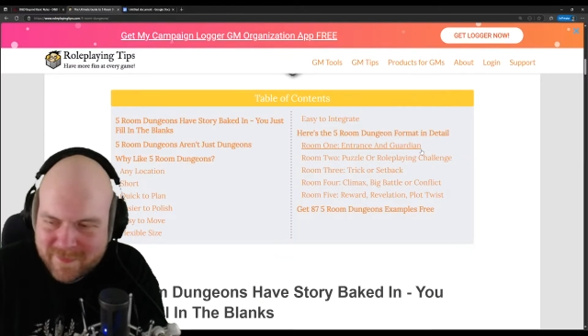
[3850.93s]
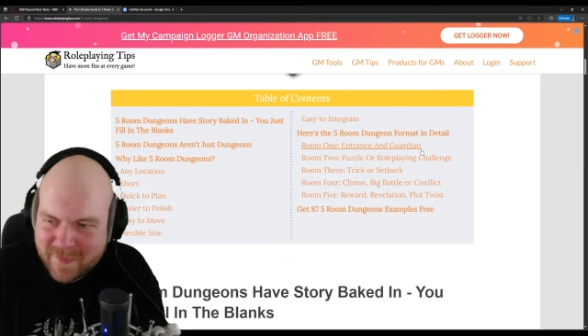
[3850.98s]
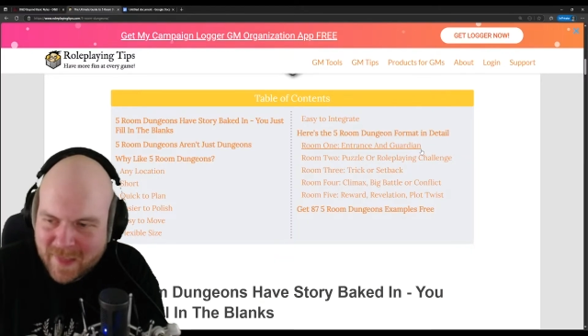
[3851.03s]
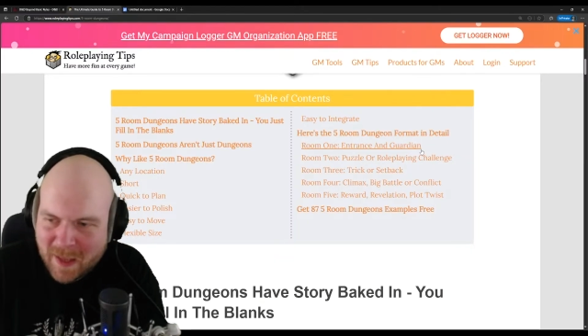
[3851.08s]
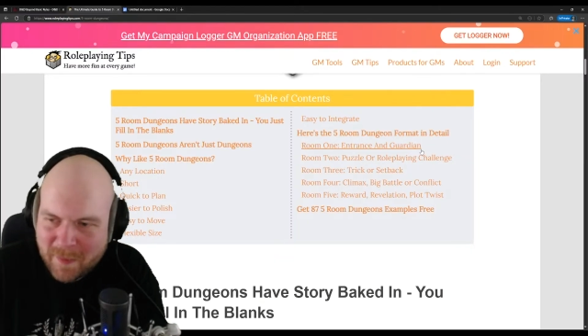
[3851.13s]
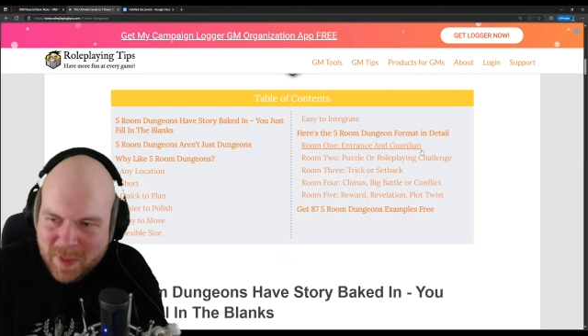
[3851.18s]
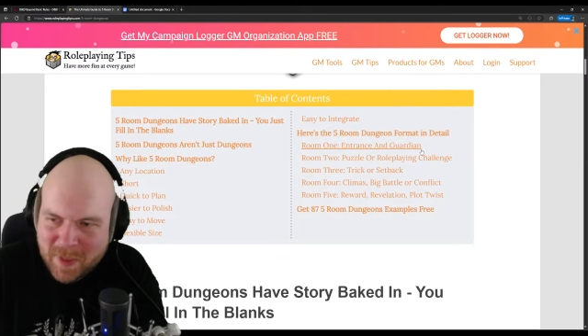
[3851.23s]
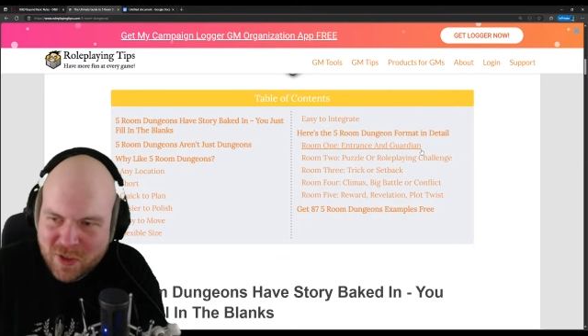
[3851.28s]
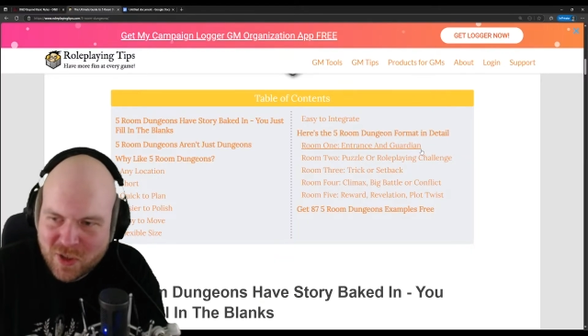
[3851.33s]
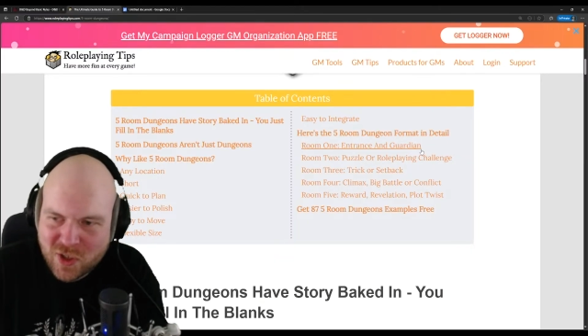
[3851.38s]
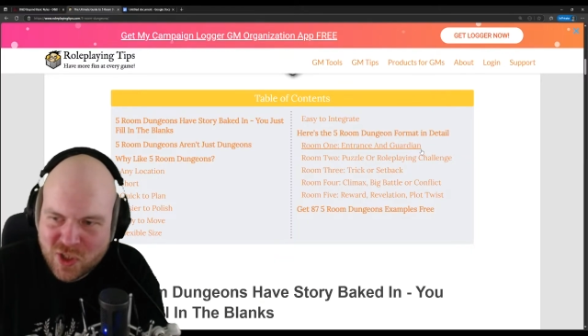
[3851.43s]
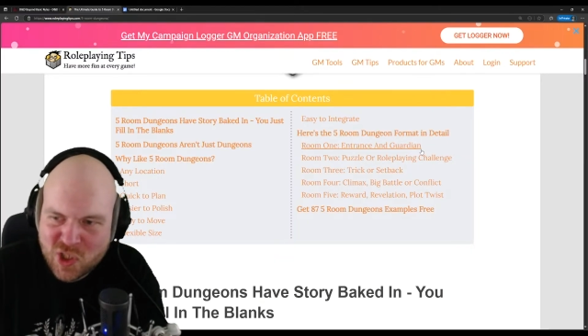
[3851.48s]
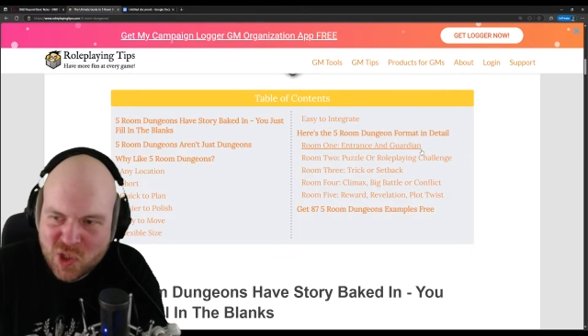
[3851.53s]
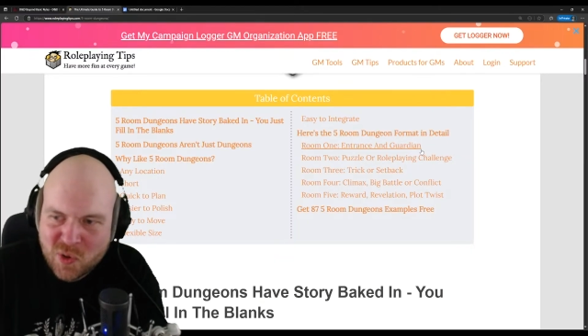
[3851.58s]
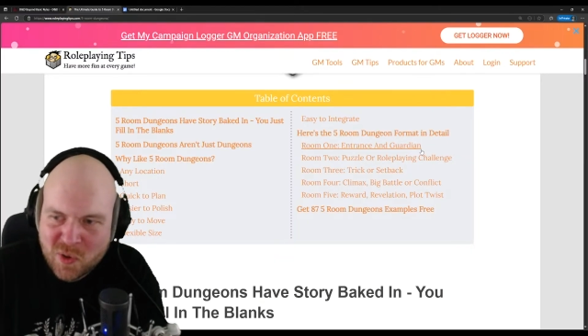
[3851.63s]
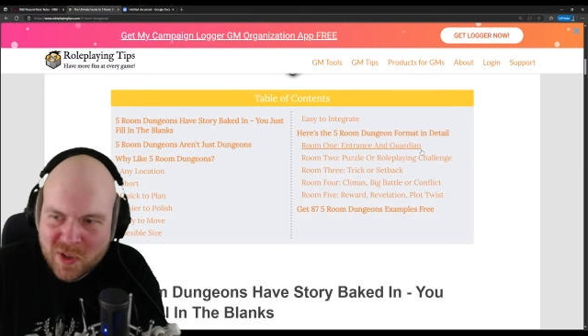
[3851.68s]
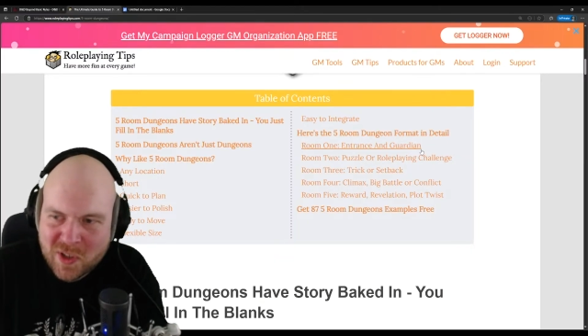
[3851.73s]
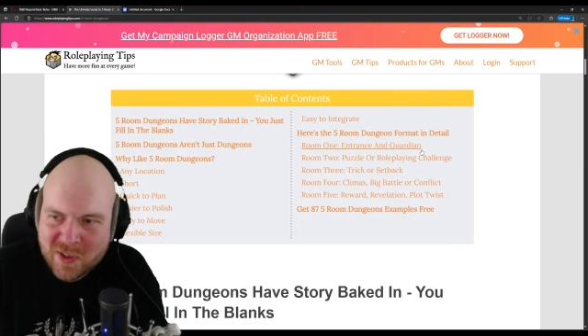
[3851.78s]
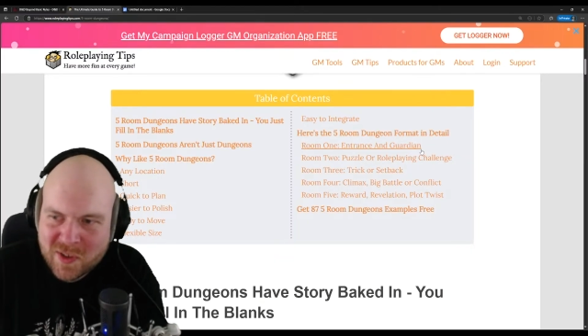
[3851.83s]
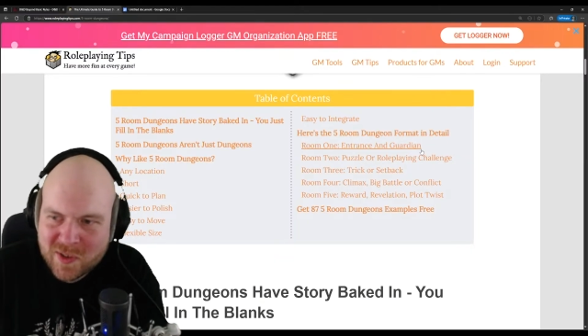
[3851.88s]
you could
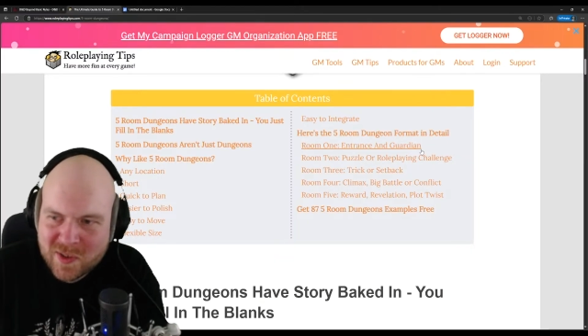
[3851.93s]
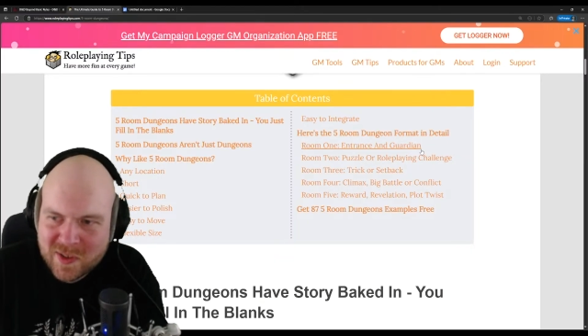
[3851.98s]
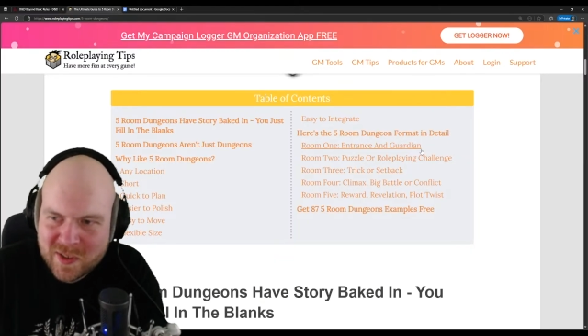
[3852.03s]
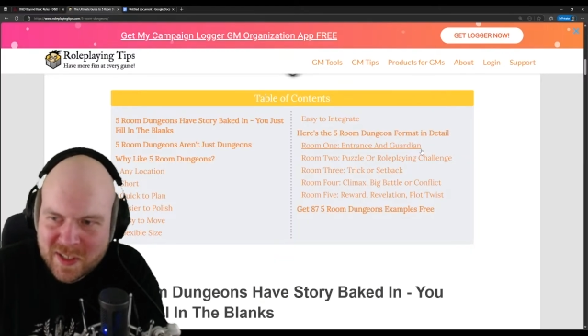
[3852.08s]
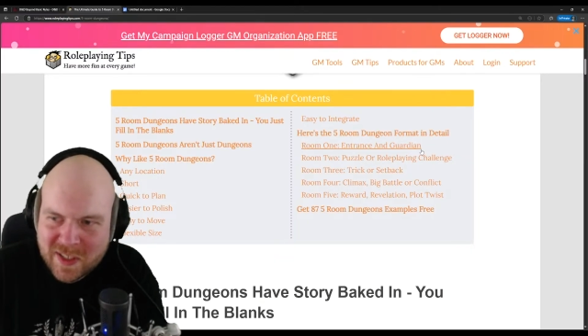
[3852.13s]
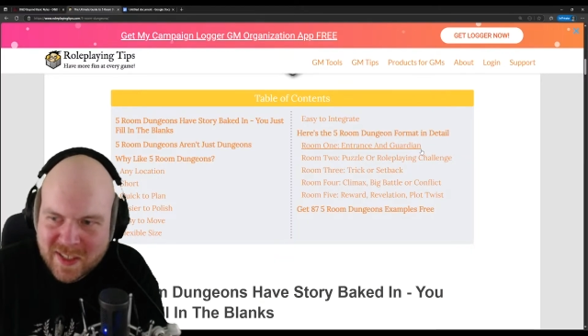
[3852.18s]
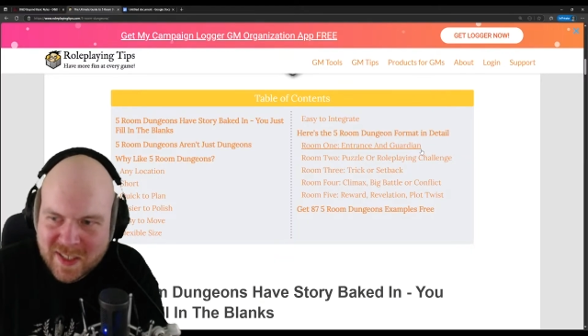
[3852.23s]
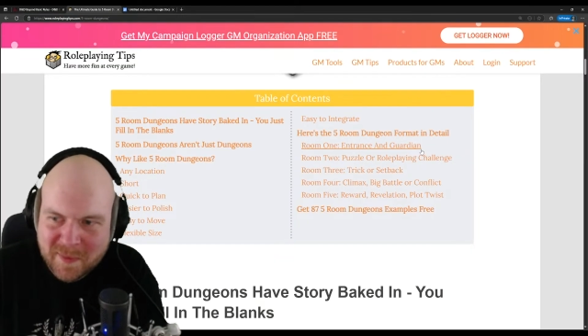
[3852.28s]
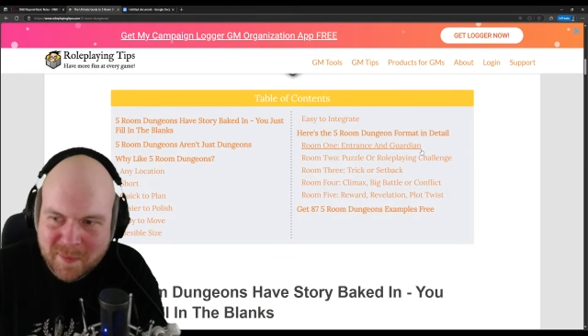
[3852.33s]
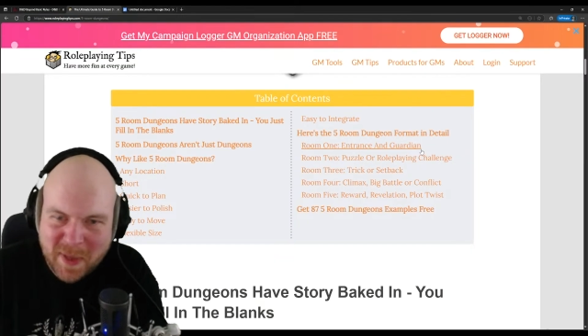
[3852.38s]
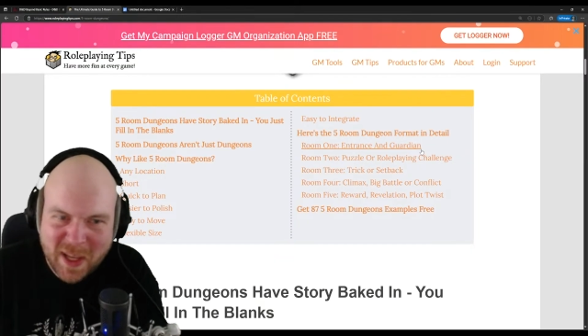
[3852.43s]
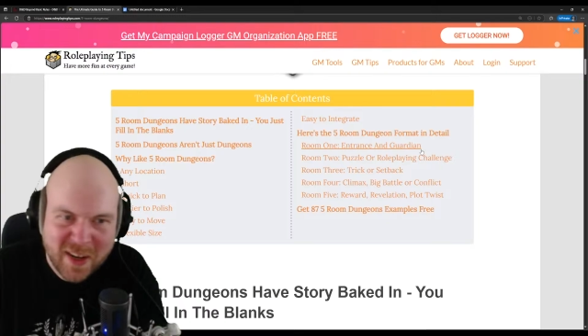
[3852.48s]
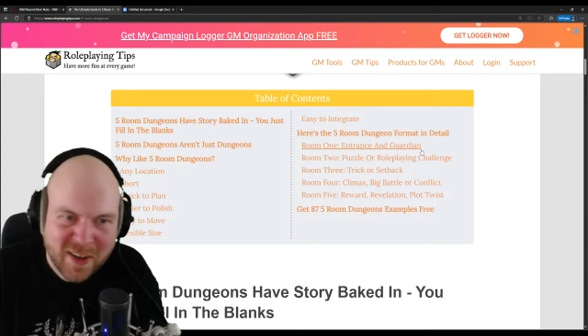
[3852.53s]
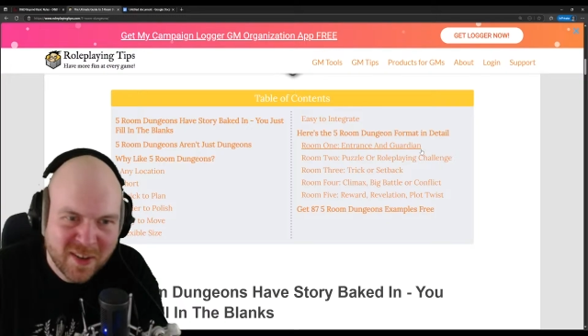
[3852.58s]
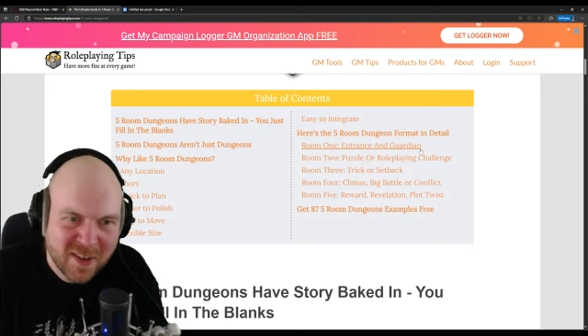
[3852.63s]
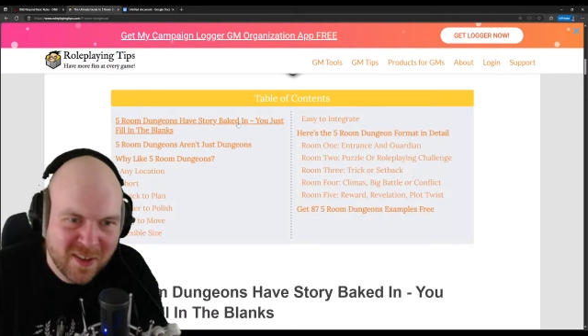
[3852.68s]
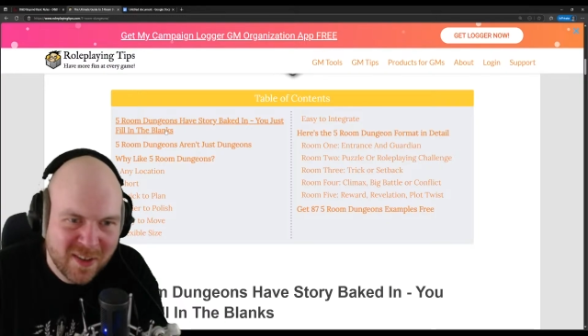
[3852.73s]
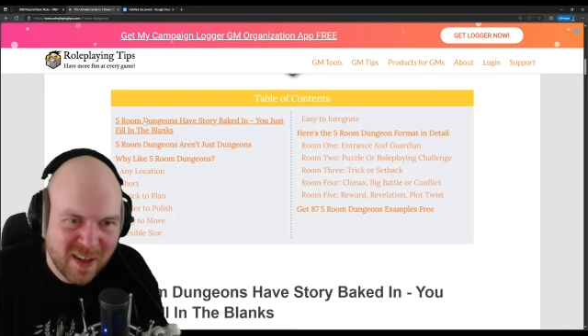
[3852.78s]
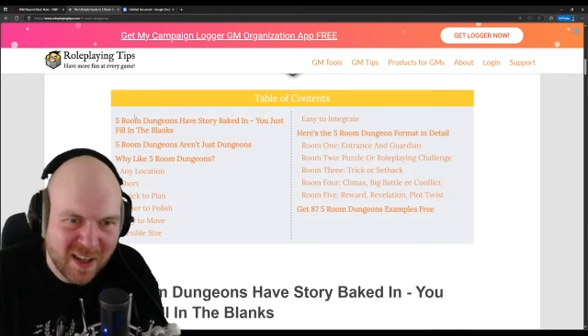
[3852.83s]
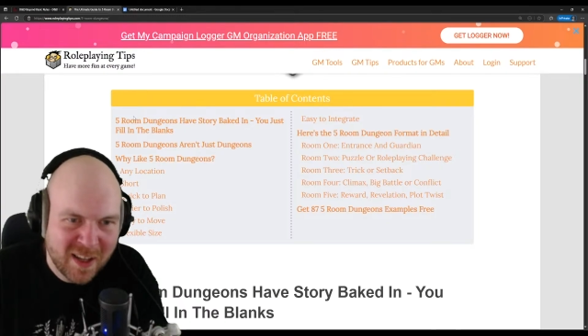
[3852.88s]
do it. Is it
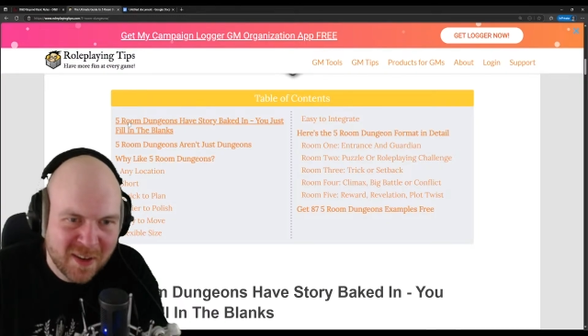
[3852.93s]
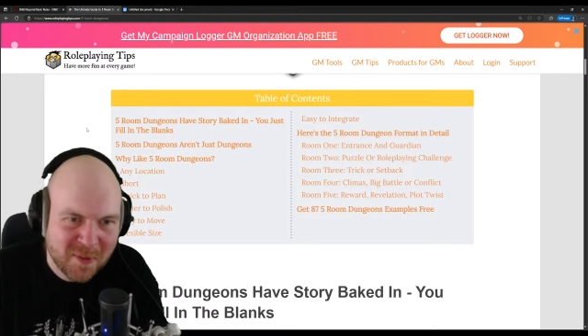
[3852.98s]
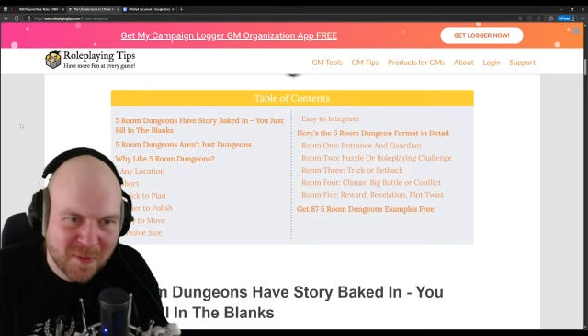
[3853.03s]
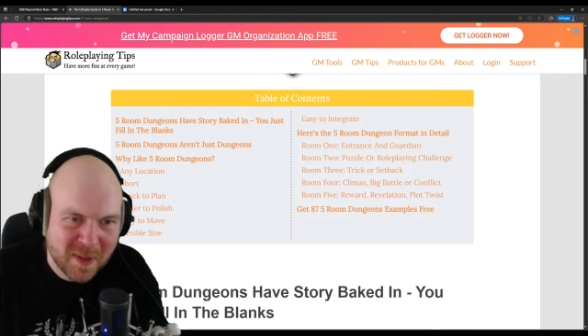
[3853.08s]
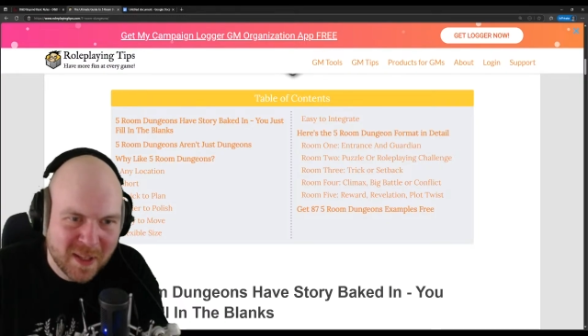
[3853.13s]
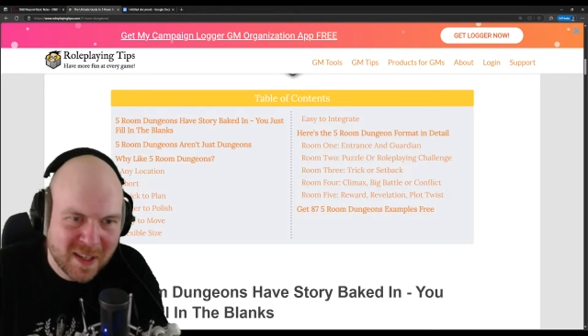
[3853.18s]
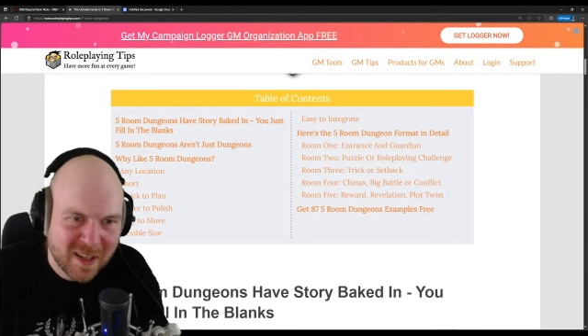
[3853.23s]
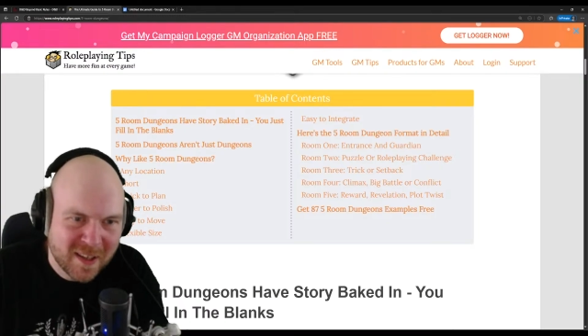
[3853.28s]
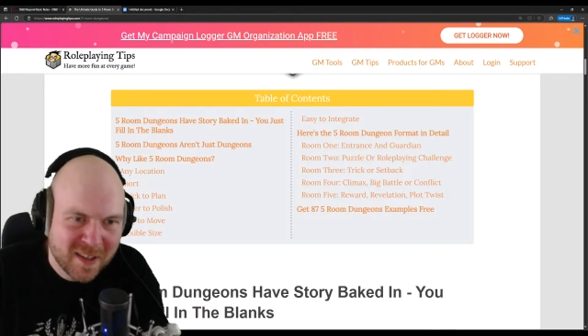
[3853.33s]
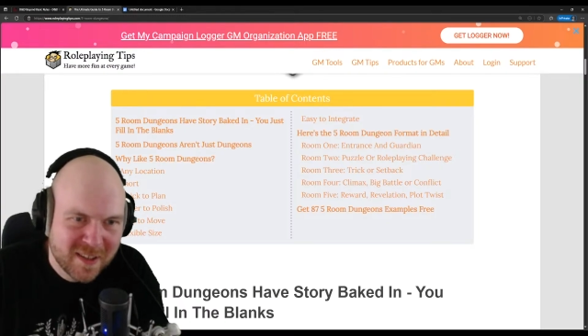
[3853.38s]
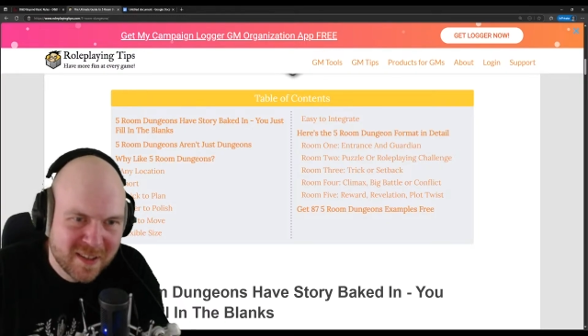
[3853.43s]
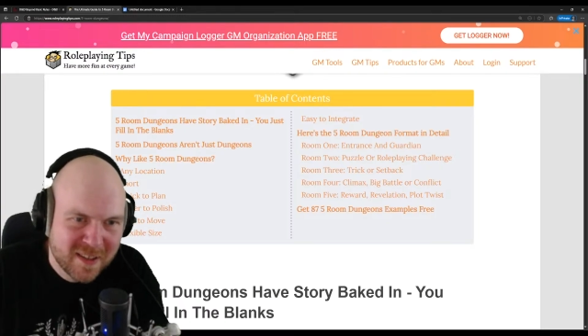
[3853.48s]
better? I don't think